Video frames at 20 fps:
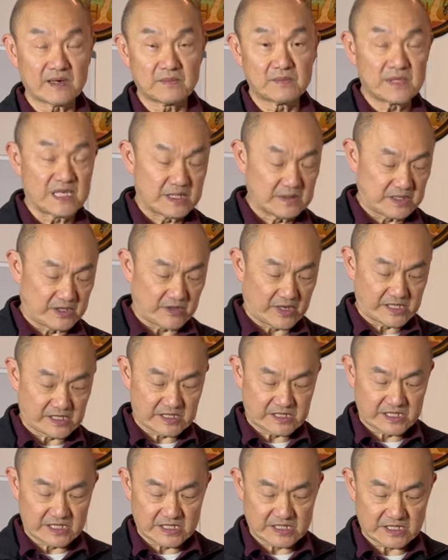in greater
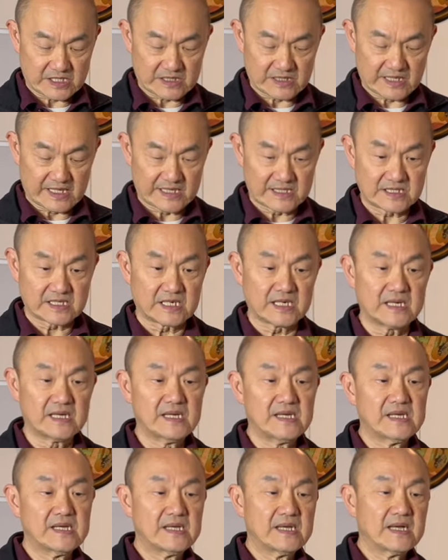detail later,
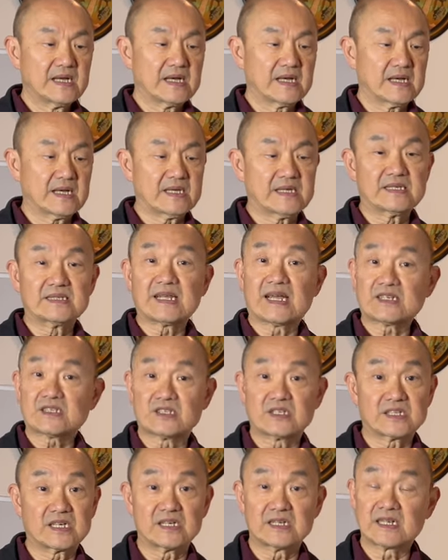is actually
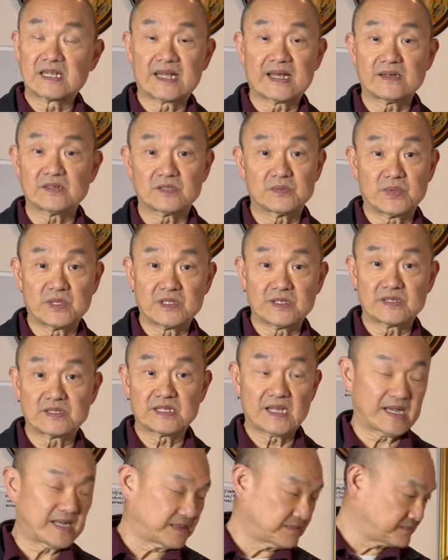turning out to be the
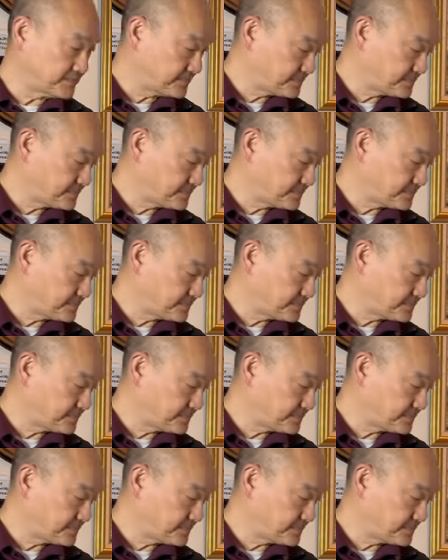same.